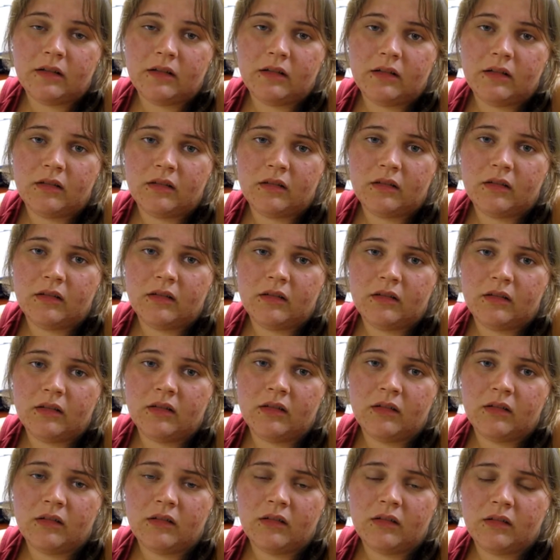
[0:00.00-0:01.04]

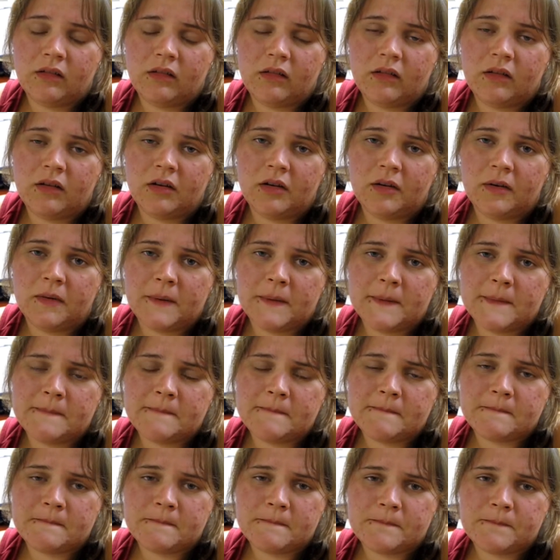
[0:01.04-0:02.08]

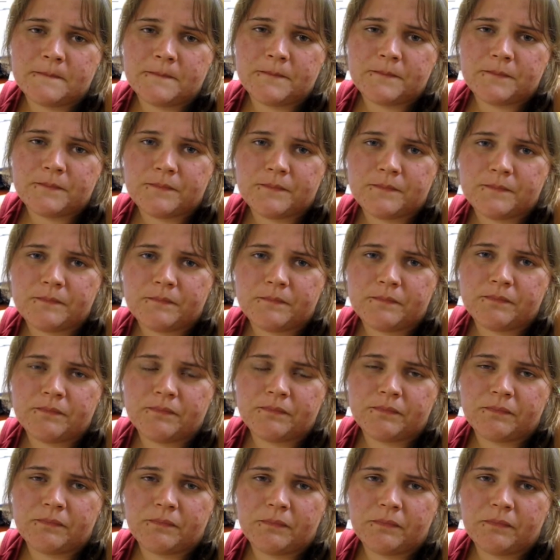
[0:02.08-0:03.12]

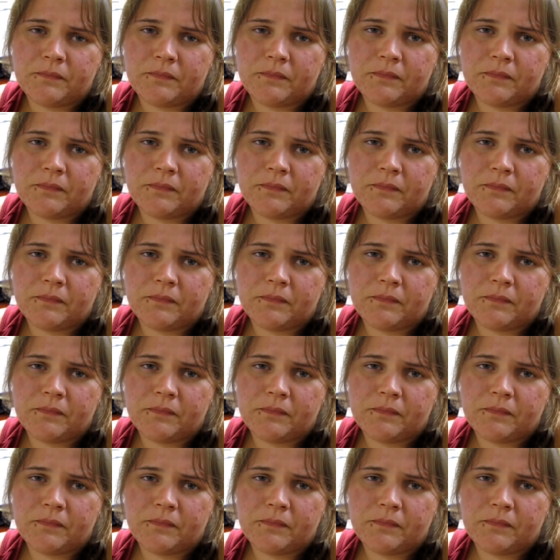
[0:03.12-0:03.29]
Nothing is said.